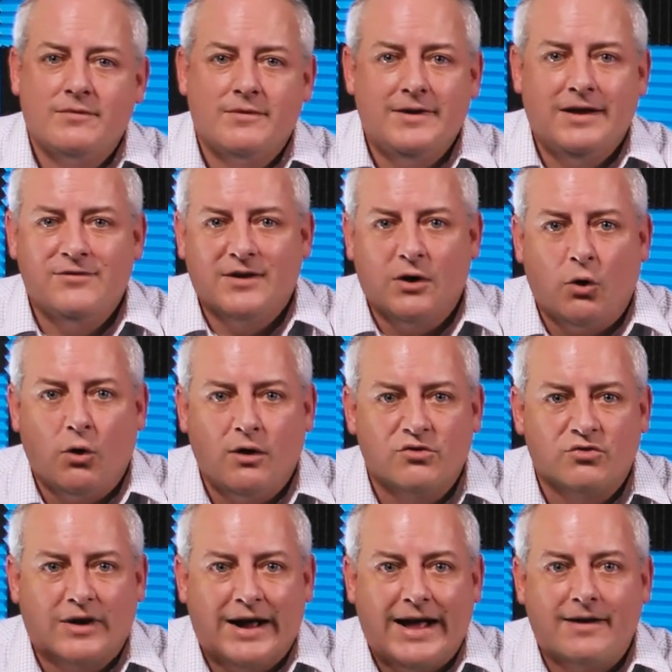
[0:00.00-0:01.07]
Is it on
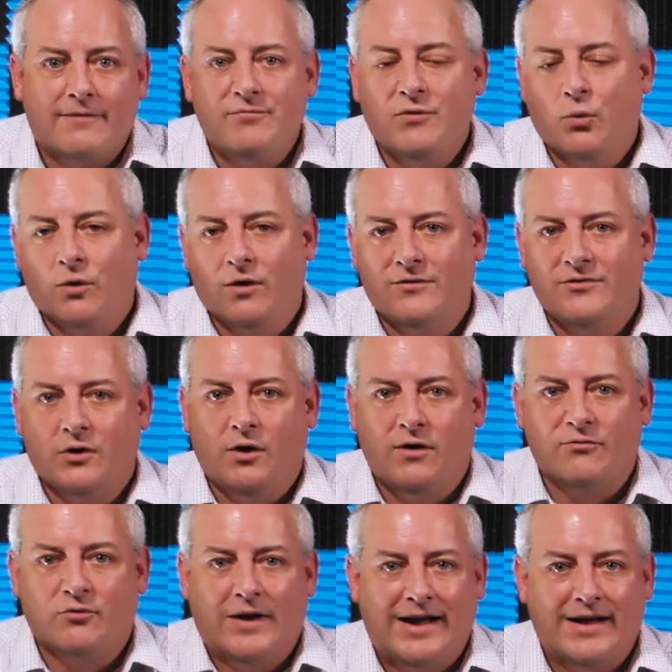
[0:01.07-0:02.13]
track or is it
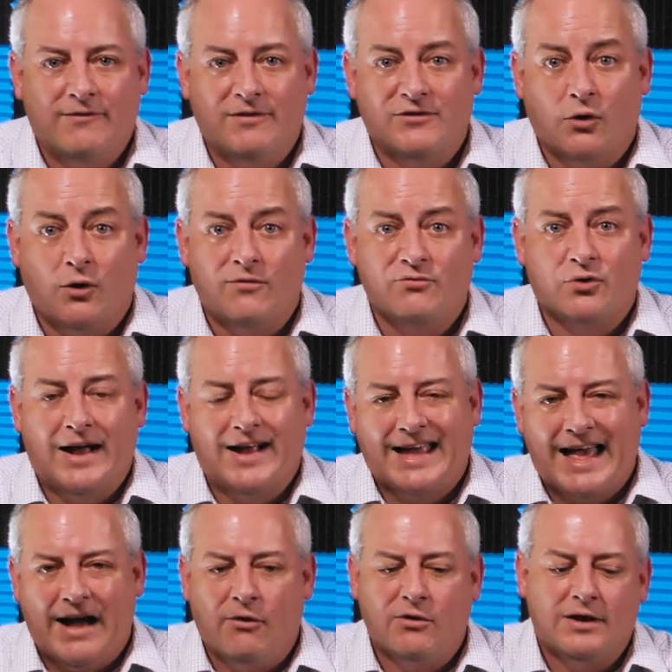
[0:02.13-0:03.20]
off track? If it's off track,
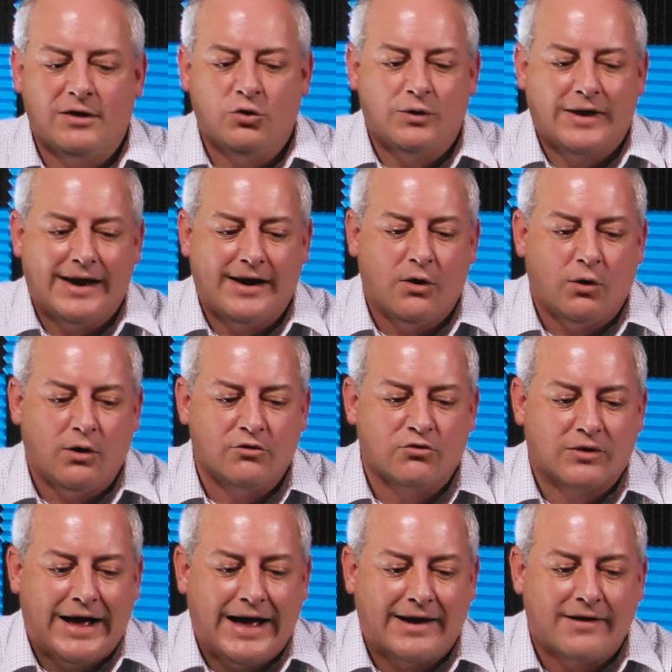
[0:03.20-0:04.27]
how can you get it on
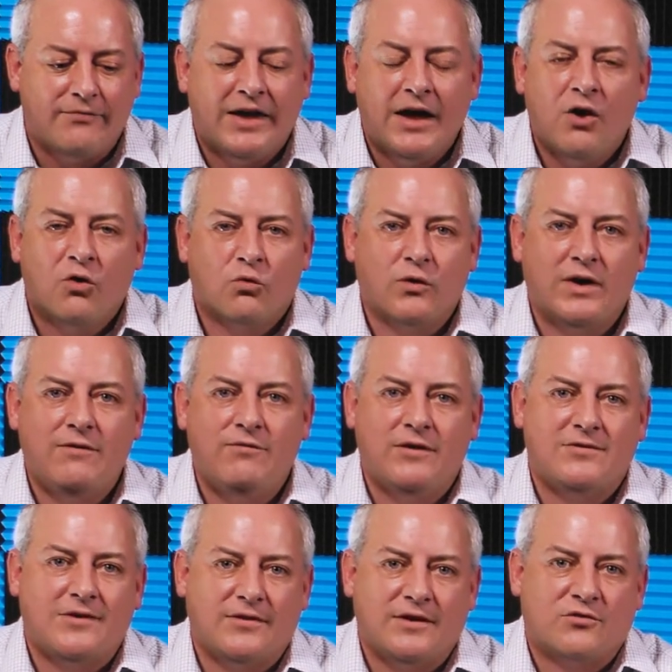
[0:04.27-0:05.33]
track?
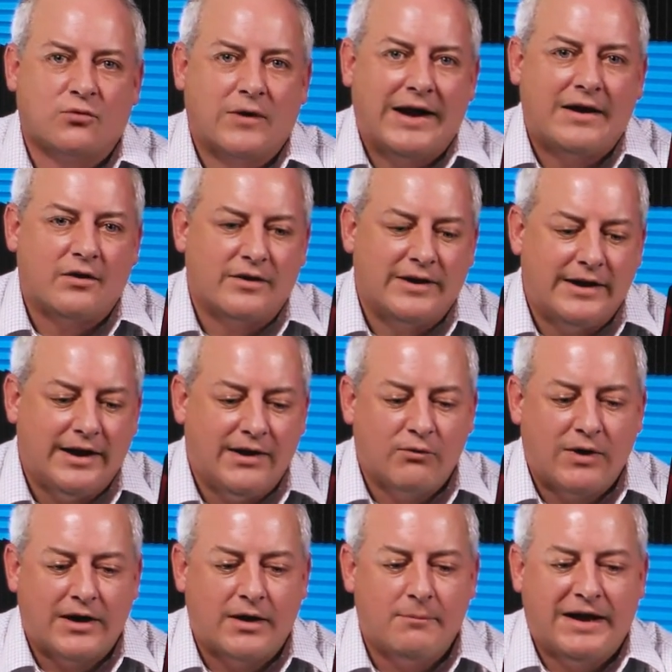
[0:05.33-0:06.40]
Revisit this regularly. I
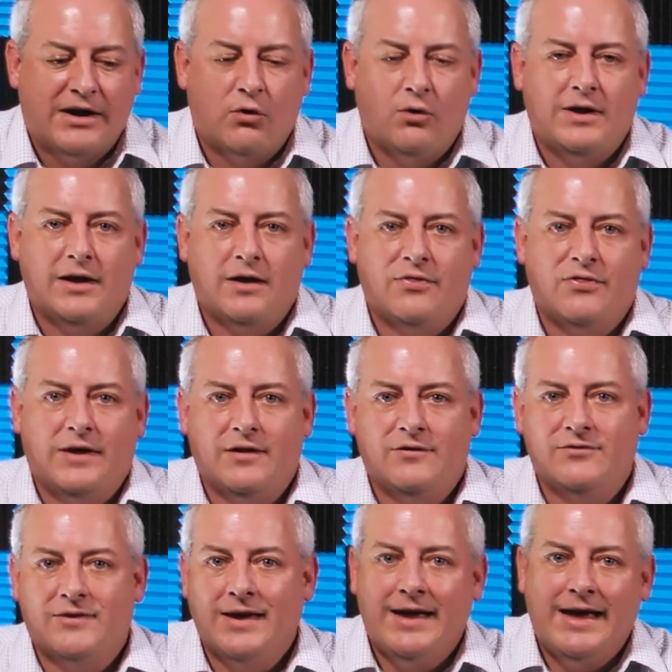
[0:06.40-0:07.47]
recommend looking at
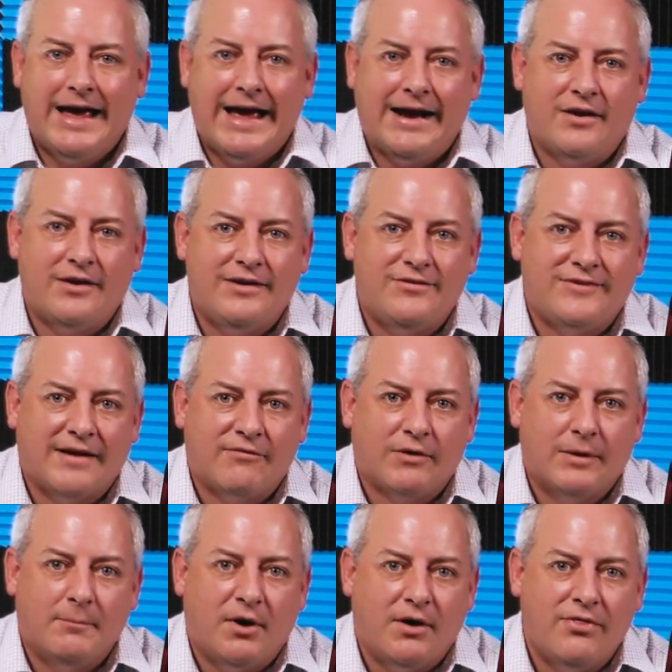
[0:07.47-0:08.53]
things at least
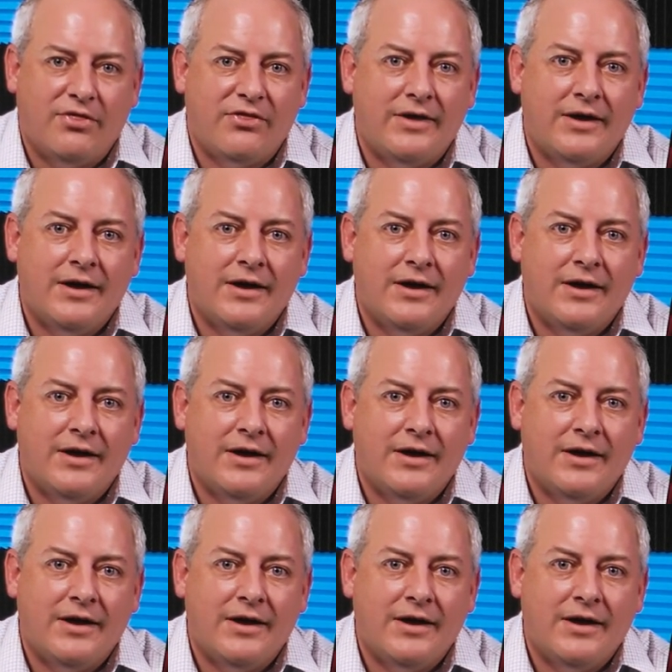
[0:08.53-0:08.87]
every month